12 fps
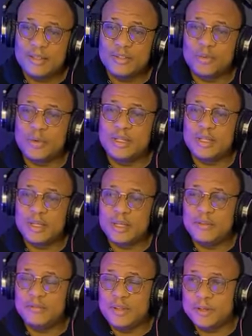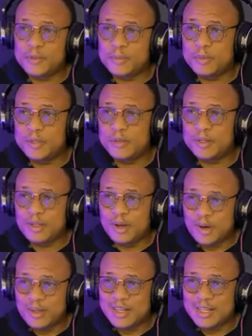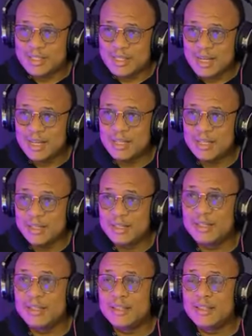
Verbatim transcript: That which gives your spirit understanding